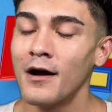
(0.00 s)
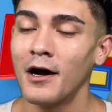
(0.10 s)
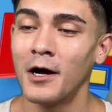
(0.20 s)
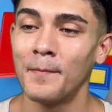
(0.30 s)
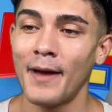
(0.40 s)

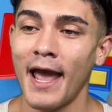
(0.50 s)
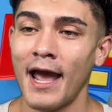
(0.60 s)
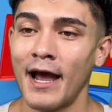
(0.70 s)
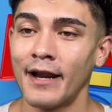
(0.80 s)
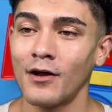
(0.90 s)

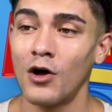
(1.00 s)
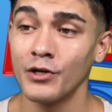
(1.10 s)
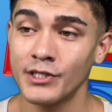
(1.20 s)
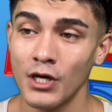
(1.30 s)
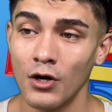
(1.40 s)
And
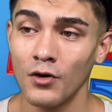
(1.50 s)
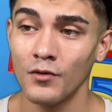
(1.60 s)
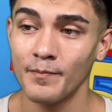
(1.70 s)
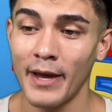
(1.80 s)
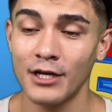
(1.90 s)

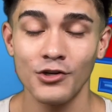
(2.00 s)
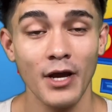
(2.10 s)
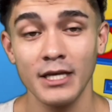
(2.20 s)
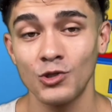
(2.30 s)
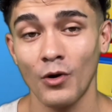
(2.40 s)
also make sure
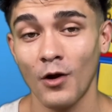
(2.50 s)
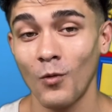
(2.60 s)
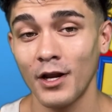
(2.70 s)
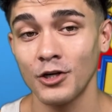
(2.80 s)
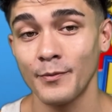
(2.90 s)
you guys join
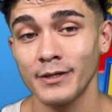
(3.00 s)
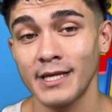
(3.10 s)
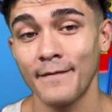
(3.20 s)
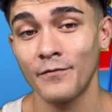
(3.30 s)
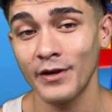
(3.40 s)
our
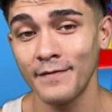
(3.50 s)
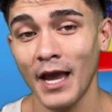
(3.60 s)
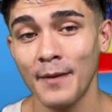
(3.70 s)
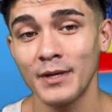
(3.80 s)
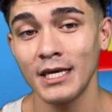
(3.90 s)
100% free
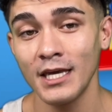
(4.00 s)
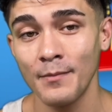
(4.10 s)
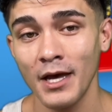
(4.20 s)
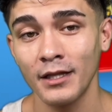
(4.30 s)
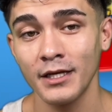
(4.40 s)
VIP
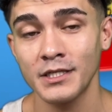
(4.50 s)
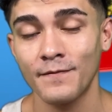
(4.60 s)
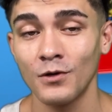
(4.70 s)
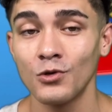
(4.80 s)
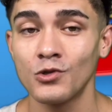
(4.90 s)
email list
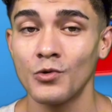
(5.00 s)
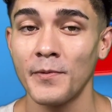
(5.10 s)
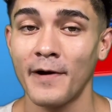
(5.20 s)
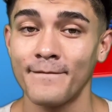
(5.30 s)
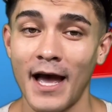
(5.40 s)
for new
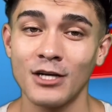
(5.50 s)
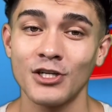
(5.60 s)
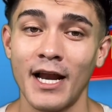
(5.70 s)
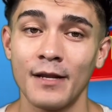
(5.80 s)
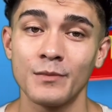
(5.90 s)
streetwear
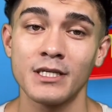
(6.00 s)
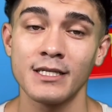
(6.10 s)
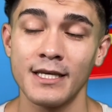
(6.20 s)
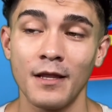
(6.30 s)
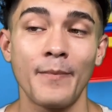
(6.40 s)
fashion items,
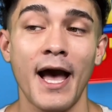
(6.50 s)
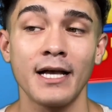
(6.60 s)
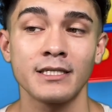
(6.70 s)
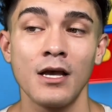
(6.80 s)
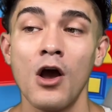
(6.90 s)
because in the
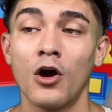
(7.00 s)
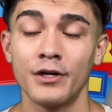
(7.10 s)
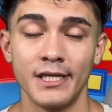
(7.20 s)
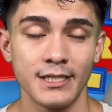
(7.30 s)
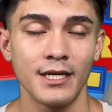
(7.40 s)
past
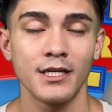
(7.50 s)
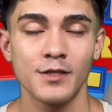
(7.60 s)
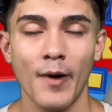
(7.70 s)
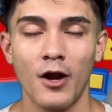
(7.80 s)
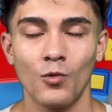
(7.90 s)
our Disney
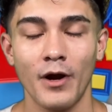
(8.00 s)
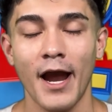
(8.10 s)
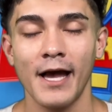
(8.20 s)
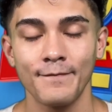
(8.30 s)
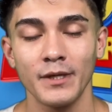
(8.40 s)
inspired wear
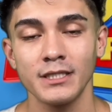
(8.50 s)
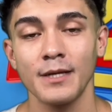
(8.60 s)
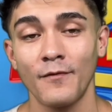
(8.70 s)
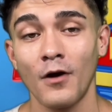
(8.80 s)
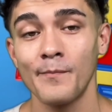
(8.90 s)
had been
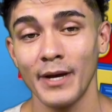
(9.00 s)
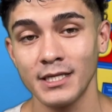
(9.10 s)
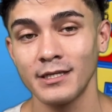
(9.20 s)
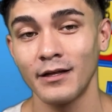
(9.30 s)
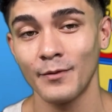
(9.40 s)
some of our
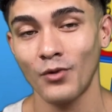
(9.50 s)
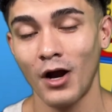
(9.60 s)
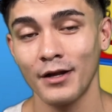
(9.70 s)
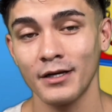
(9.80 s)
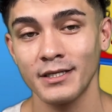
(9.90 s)
best selling
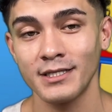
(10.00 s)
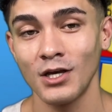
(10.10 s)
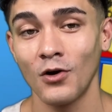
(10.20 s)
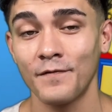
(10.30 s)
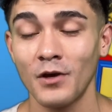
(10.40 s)
products.
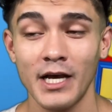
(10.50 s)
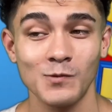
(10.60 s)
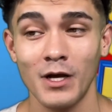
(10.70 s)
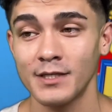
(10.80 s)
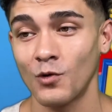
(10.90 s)
So if you
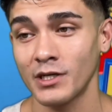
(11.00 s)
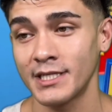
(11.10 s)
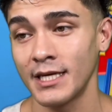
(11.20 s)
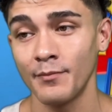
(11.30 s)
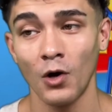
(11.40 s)
guys want some more
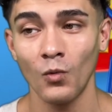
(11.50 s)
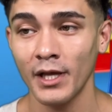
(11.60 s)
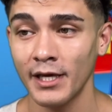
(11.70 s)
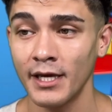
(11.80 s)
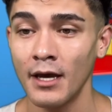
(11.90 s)
Steamboat
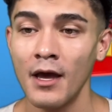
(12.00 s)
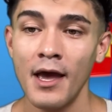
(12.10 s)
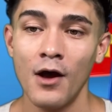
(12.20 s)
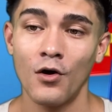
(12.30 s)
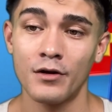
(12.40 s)
Willie
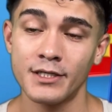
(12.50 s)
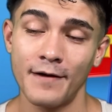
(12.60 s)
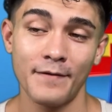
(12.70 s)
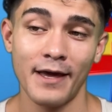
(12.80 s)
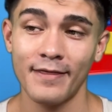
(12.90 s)
or
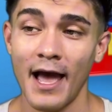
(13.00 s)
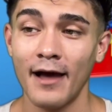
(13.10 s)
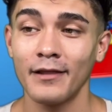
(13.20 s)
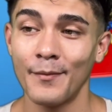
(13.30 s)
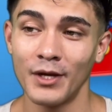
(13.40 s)
stuff like
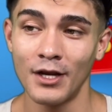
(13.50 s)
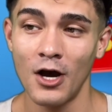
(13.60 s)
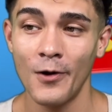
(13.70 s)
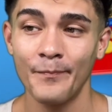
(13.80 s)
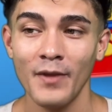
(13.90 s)
that, let me
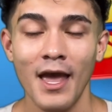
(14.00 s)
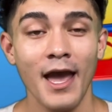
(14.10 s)
know.